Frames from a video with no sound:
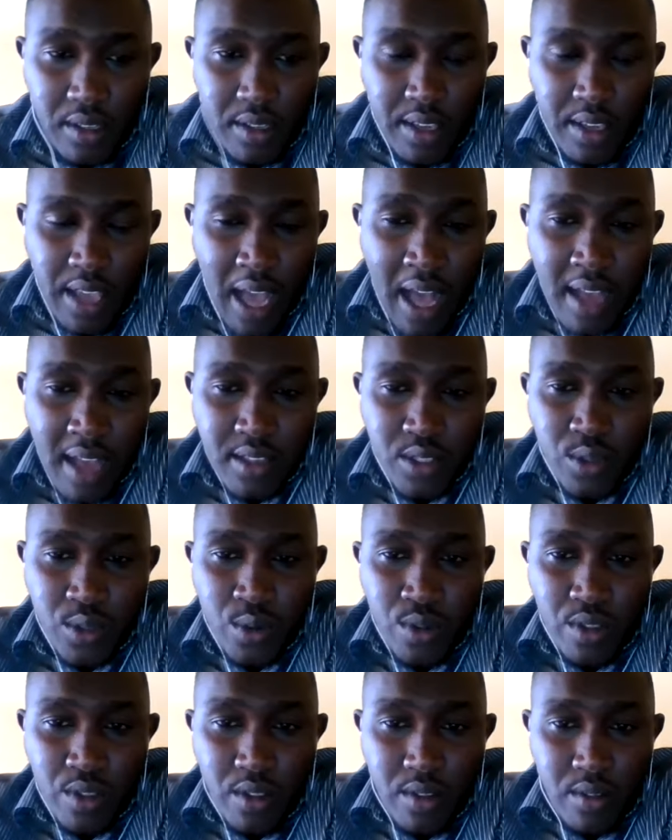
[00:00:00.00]
yeah,
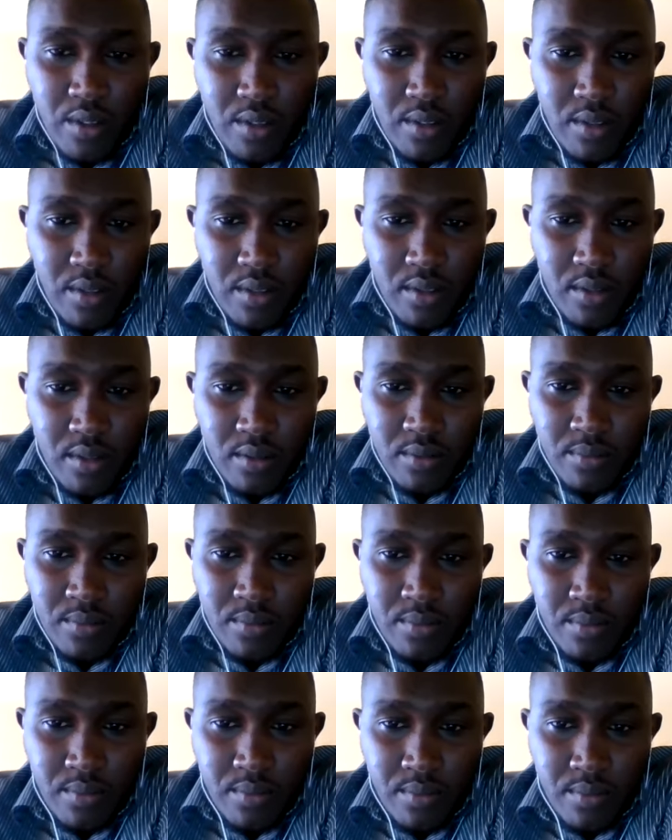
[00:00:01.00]
sometimes so, you will
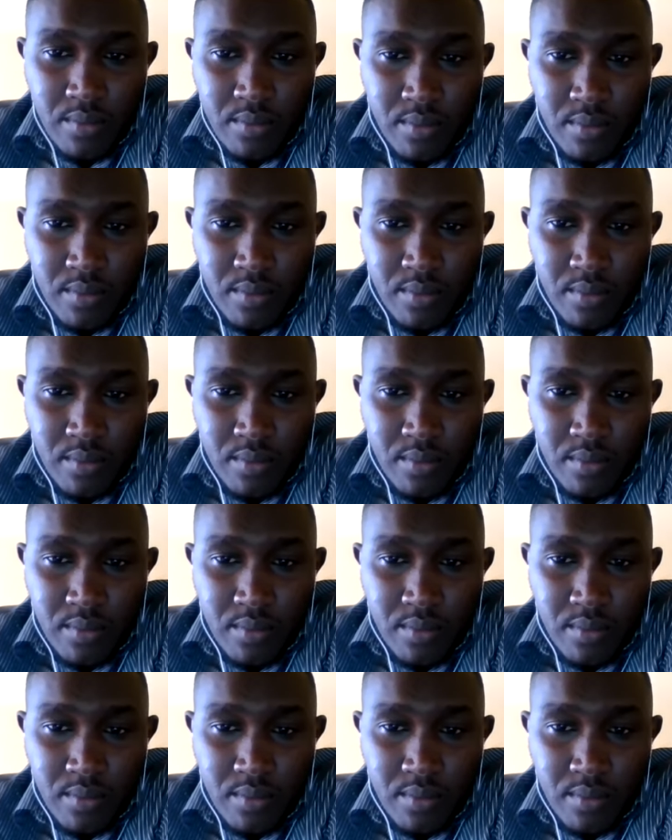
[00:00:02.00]
not find